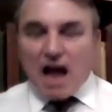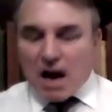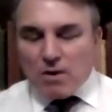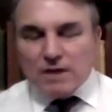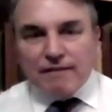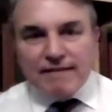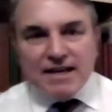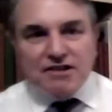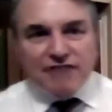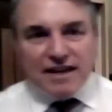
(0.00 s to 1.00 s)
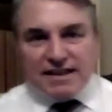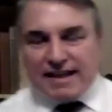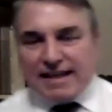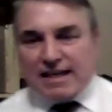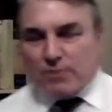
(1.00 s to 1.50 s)
And what's very
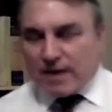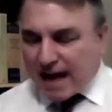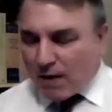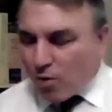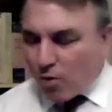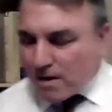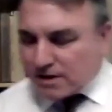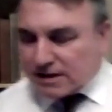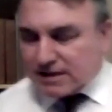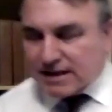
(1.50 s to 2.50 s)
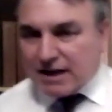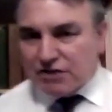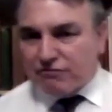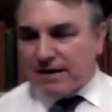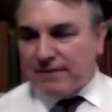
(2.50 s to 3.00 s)
interesting here is we're now almost a
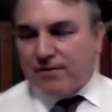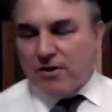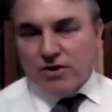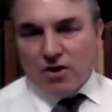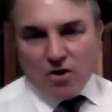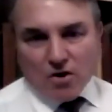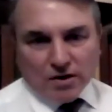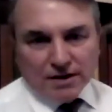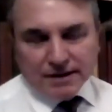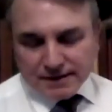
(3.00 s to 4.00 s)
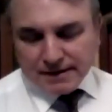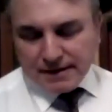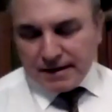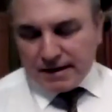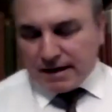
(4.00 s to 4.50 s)
century further on
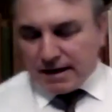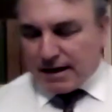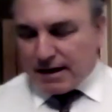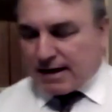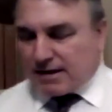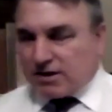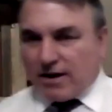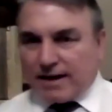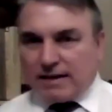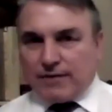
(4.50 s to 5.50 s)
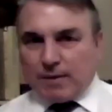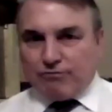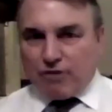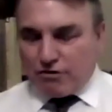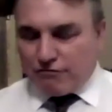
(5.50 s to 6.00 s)
in scientific
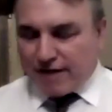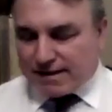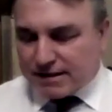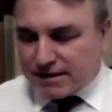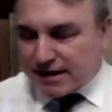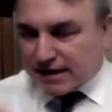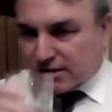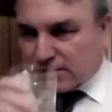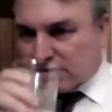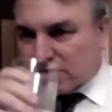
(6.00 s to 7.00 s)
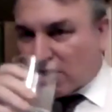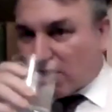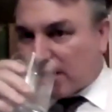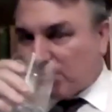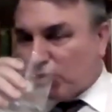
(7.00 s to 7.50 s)
progress since Chesterton's
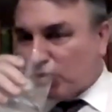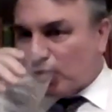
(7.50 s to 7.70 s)
time.